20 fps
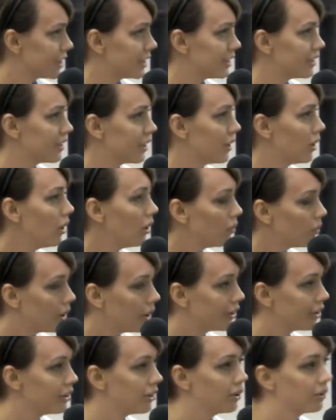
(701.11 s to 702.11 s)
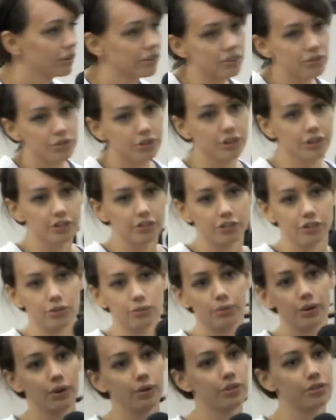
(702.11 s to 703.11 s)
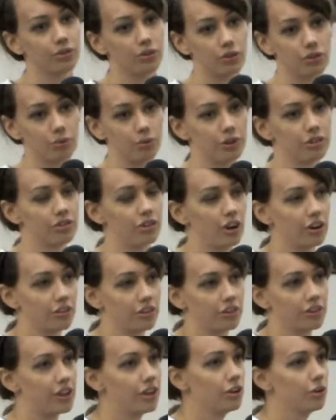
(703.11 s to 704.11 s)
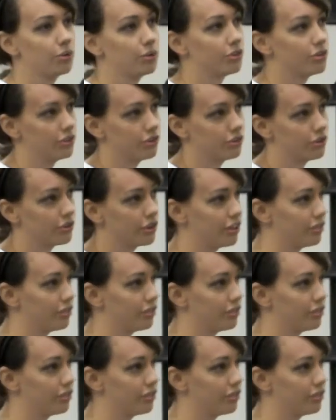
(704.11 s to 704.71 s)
And they said, oh, well, you know, it's a tradition. You always go to the witch doctor. They know what to do.